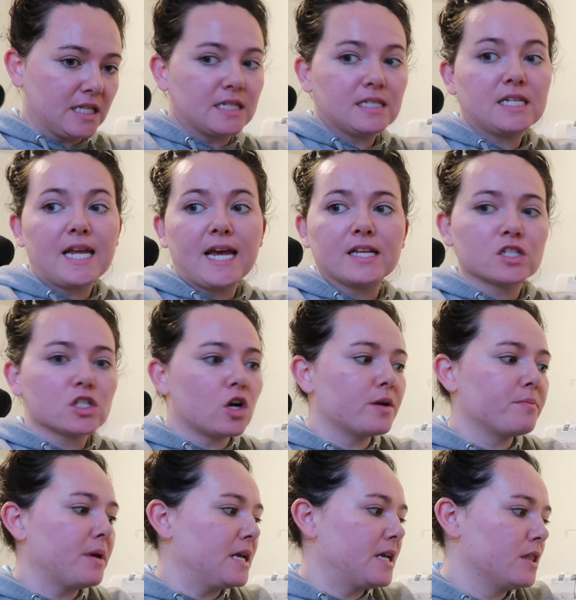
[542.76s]
this today and
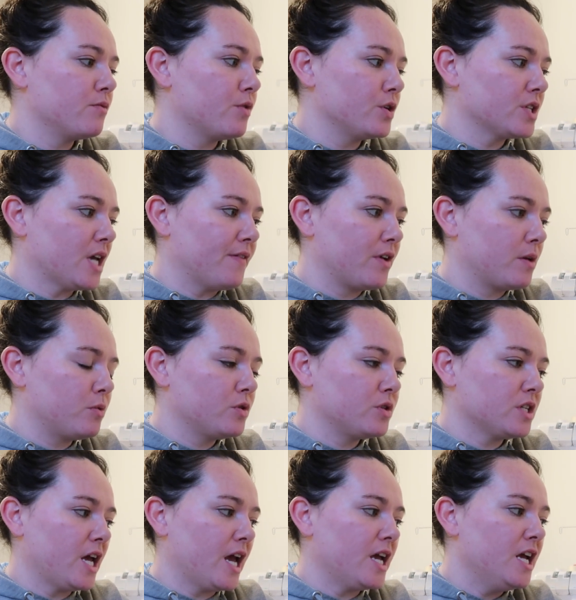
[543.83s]
started making the Rose Cafe
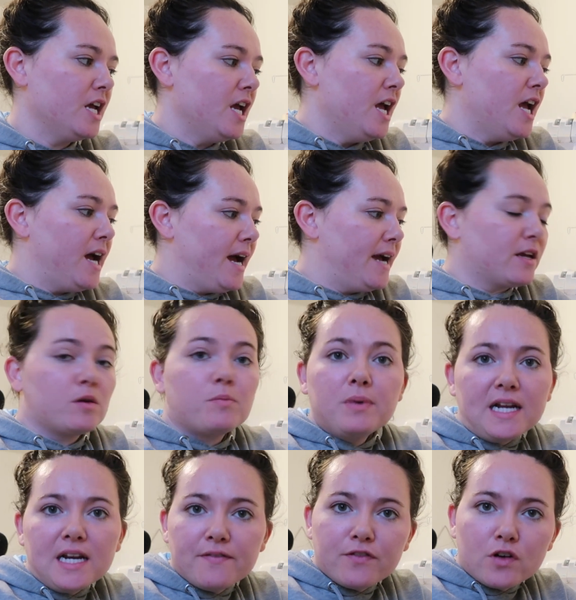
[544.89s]
Bustier and
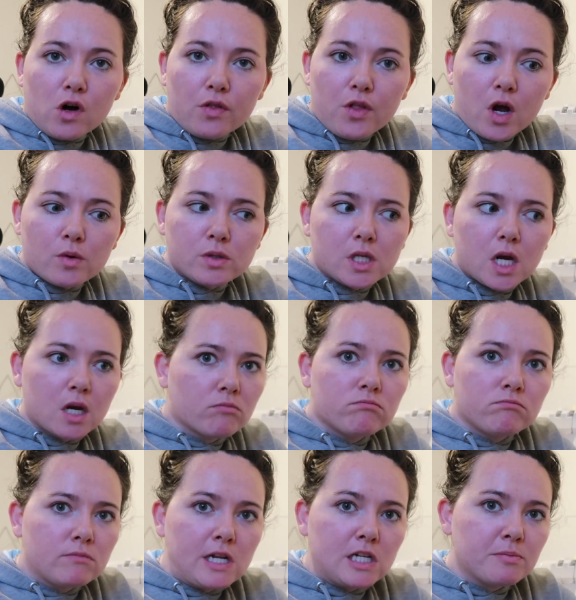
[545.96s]
completely forgot that I was like
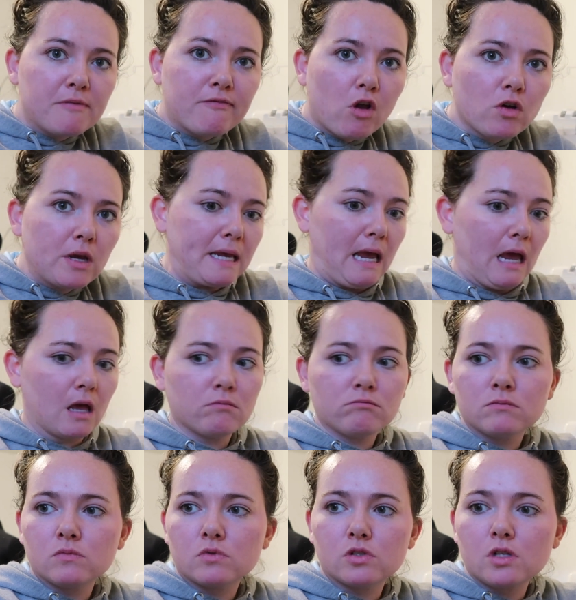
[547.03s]
meant to be vlogging it.
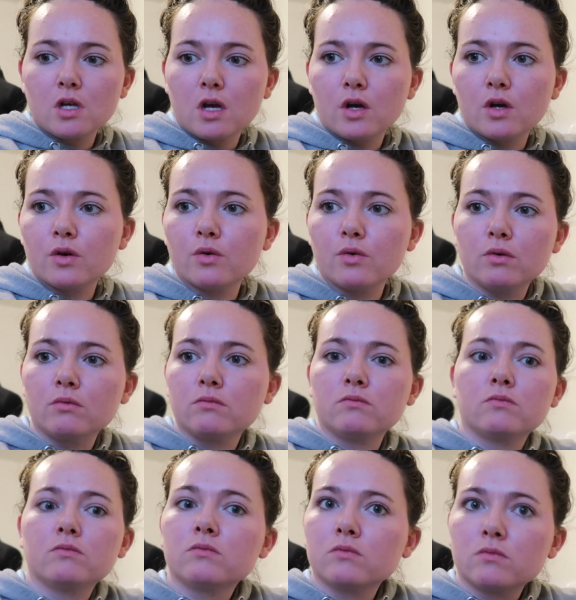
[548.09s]
So
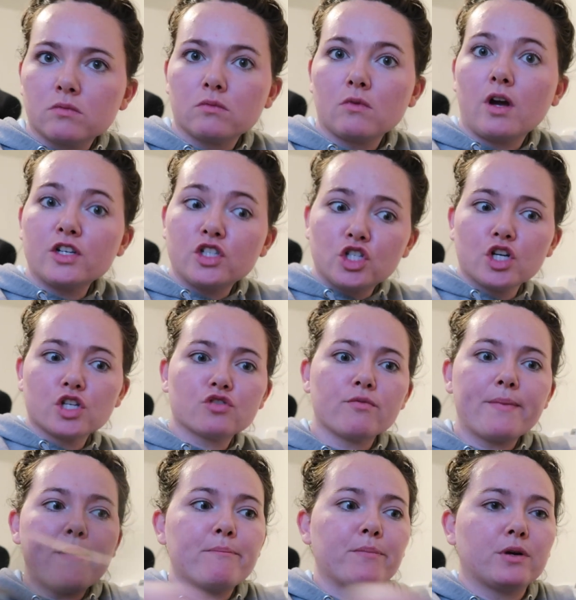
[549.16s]
I just
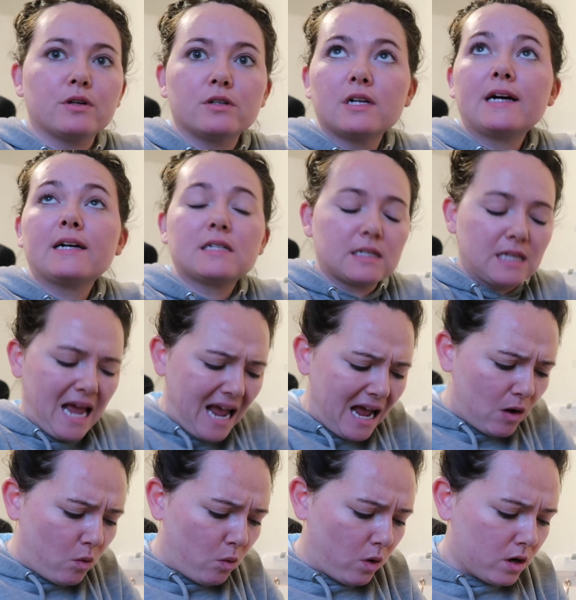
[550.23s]
remembered as it,
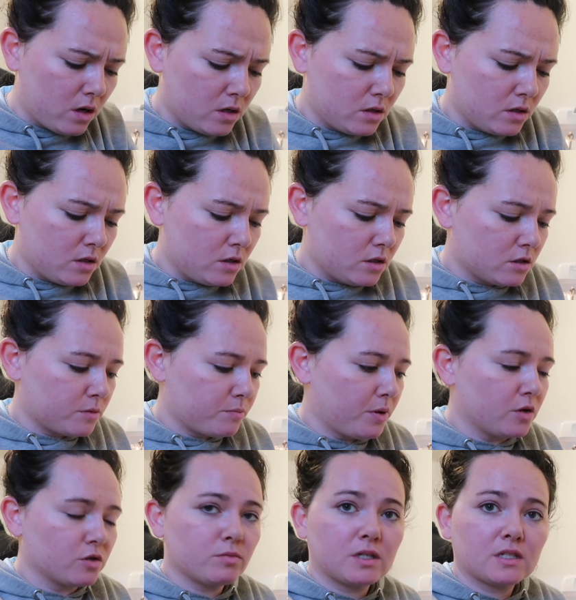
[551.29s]
ow! Just
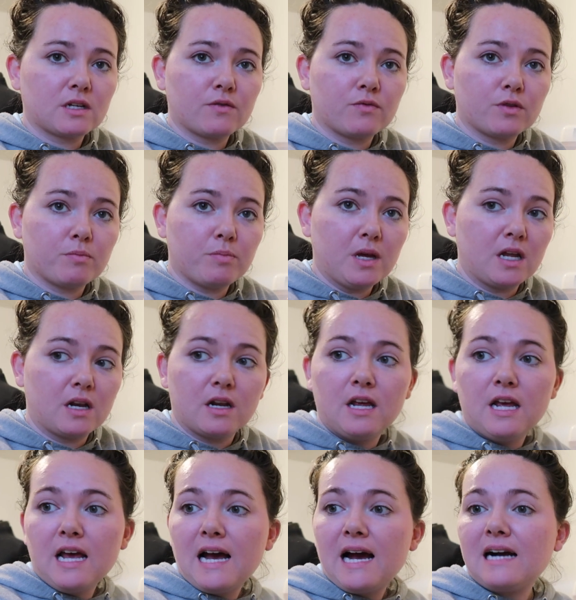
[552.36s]
poked myself with a pin.
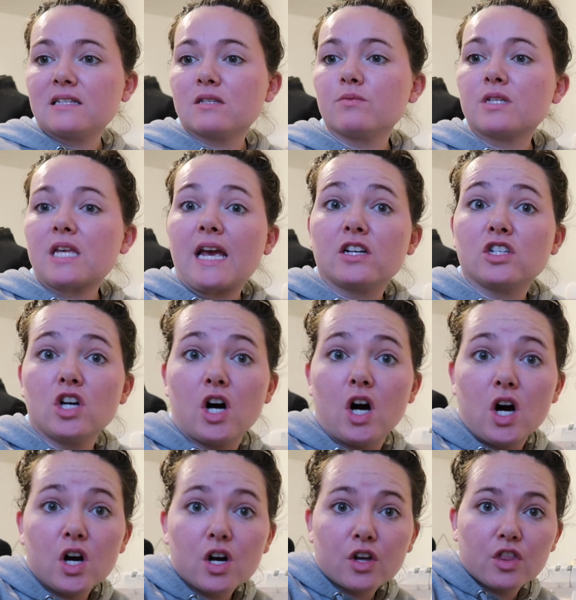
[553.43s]
As it was getting
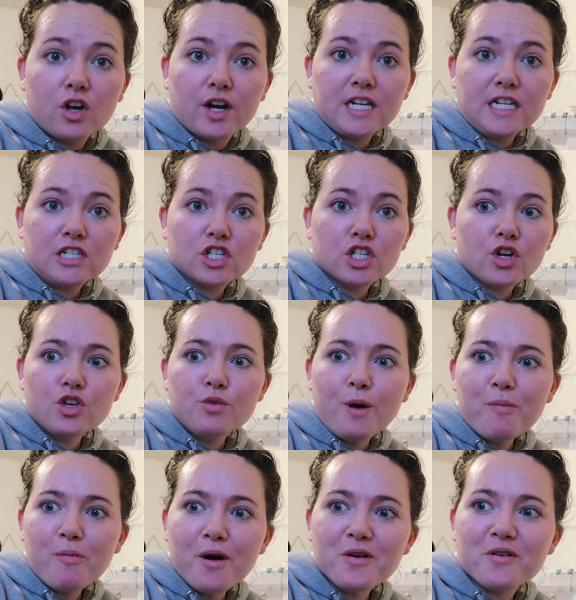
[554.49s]
dark, that I need to show you my
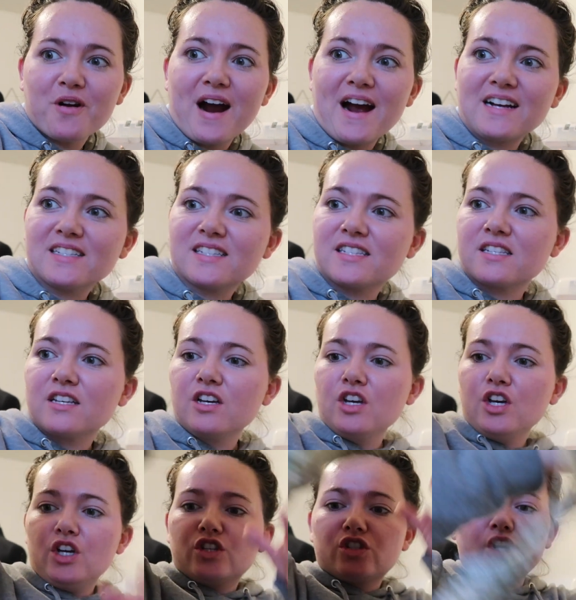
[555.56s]
progress.
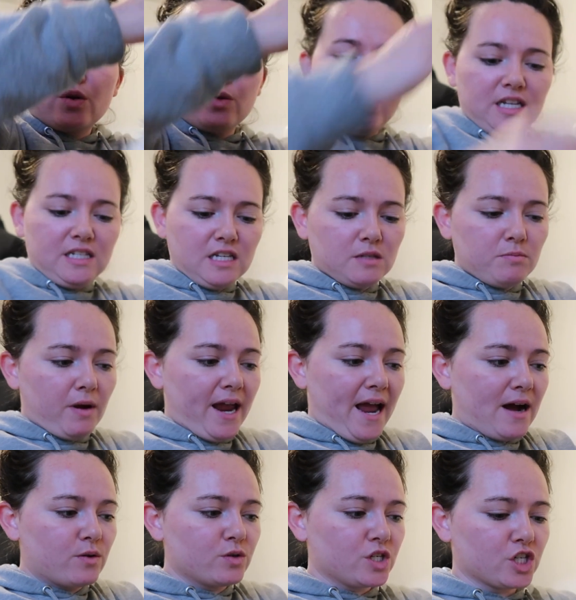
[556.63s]
So this is my
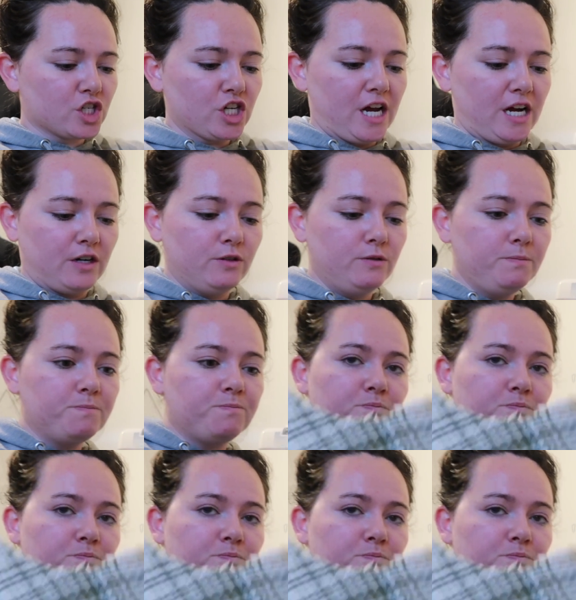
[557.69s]
outer shell